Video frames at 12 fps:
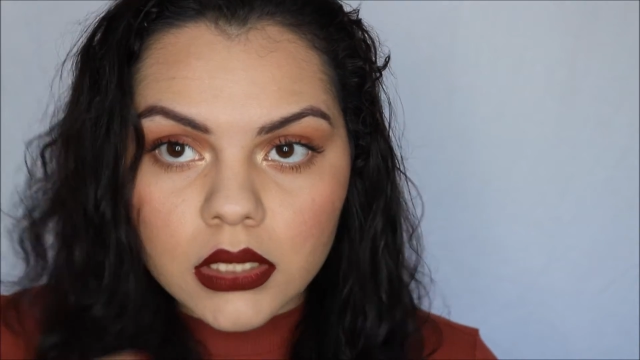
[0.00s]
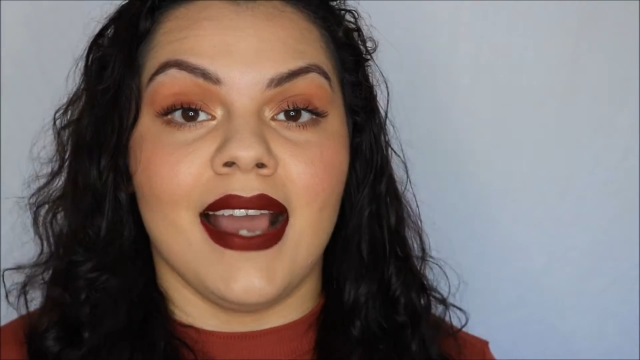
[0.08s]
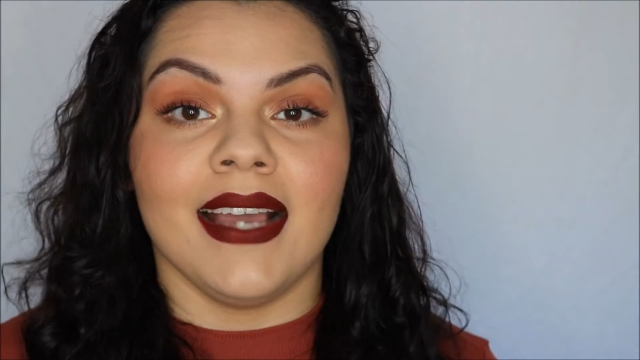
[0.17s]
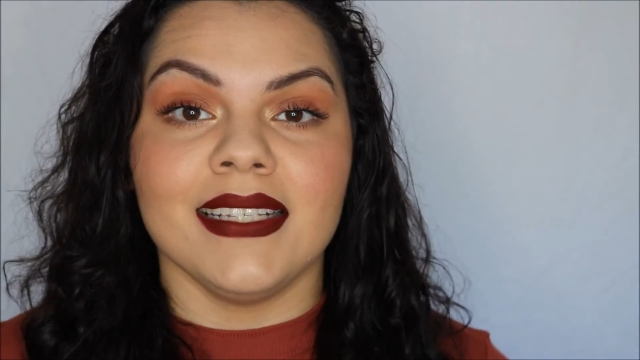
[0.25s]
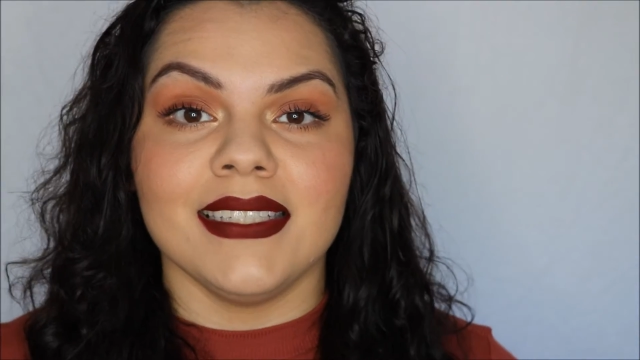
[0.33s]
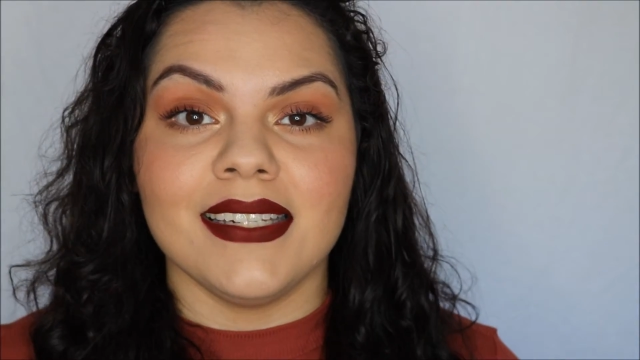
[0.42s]

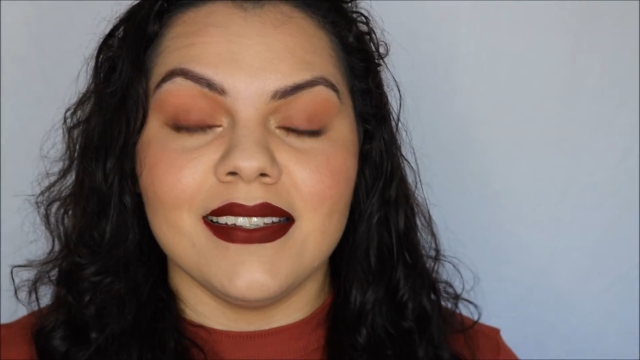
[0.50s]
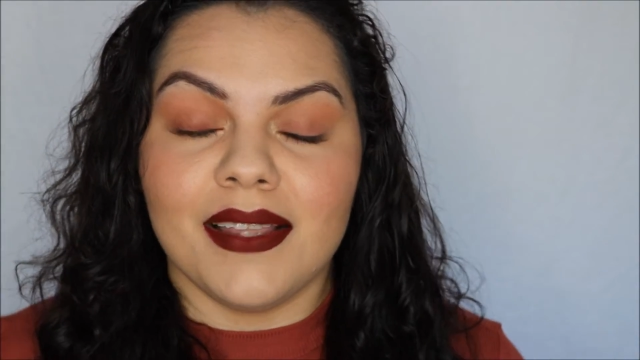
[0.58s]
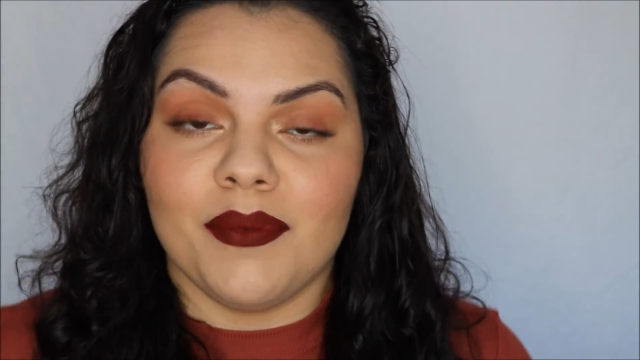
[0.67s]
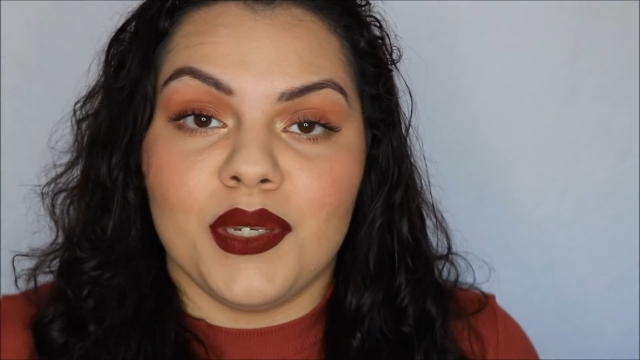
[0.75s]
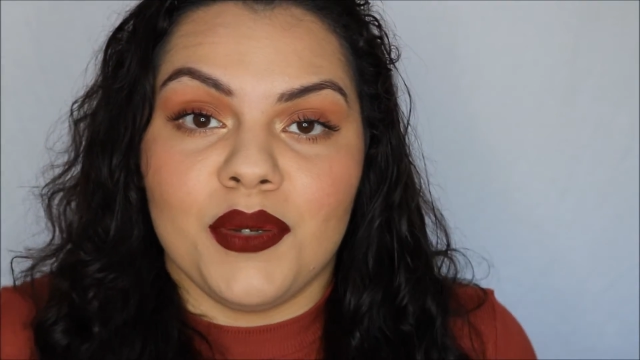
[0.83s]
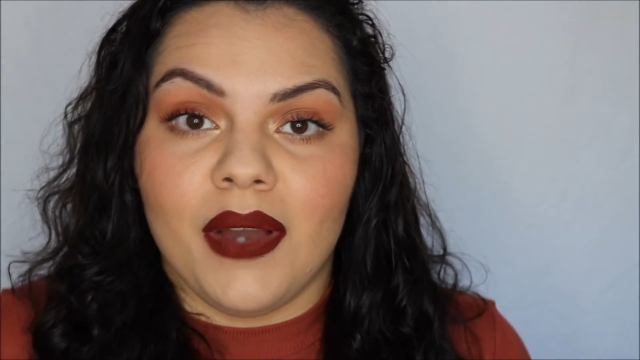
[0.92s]
I didn't
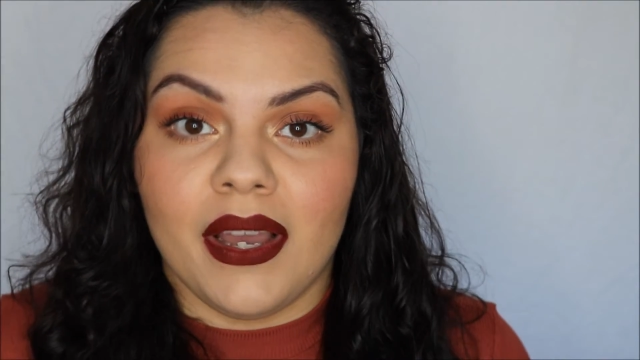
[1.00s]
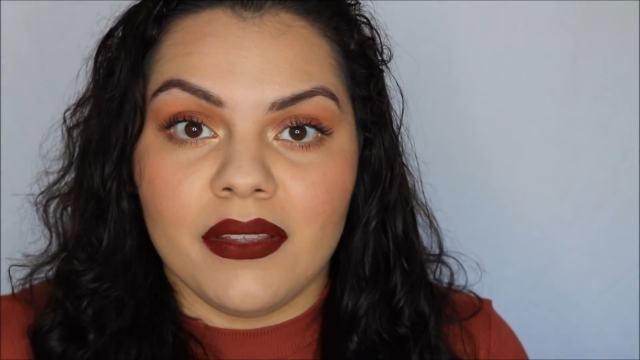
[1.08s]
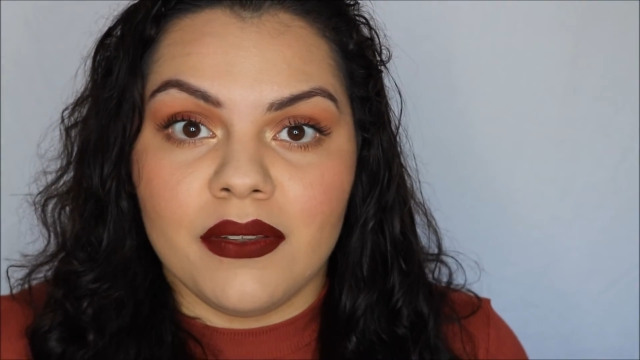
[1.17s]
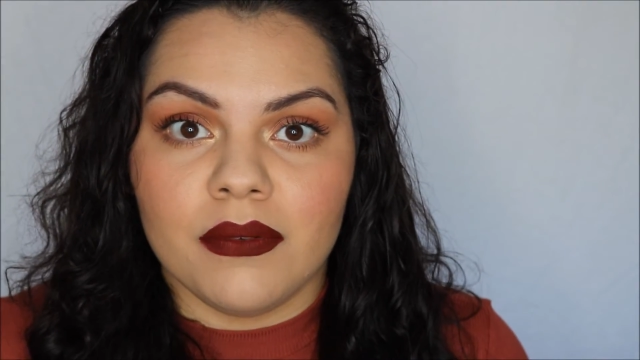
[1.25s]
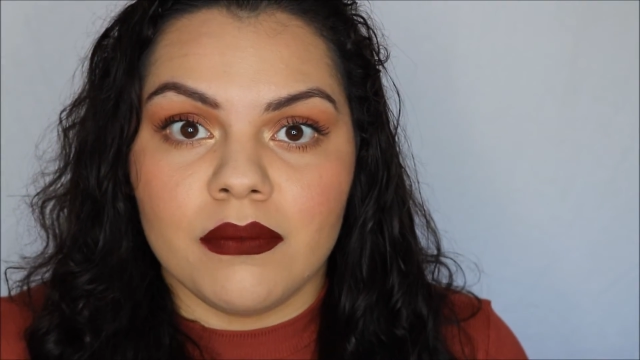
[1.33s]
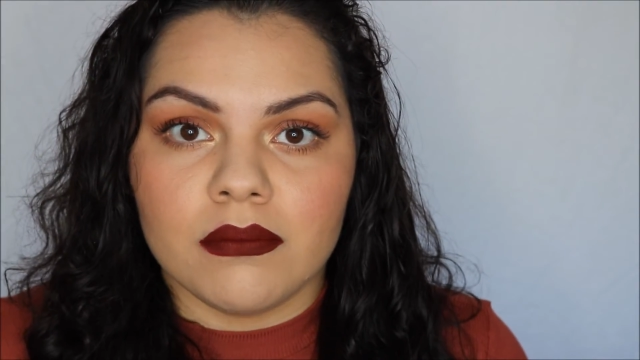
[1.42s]
let me know how
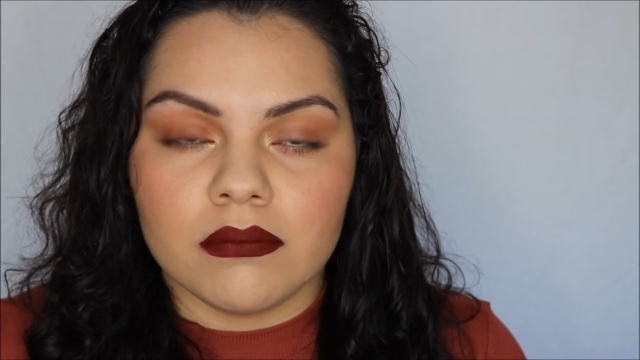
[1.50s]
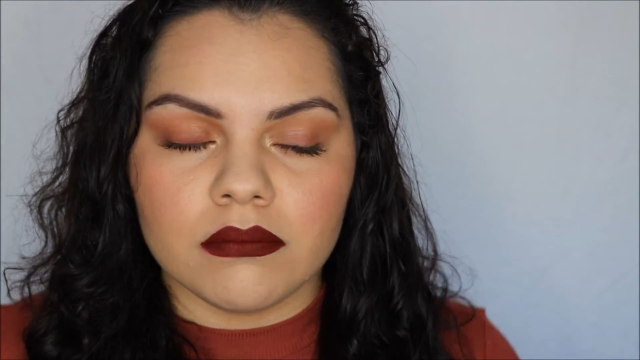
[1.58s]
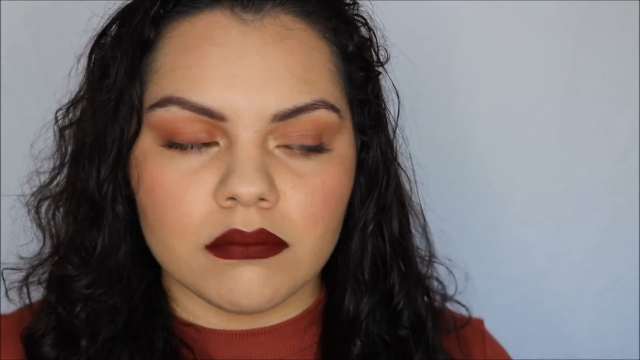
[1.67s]
you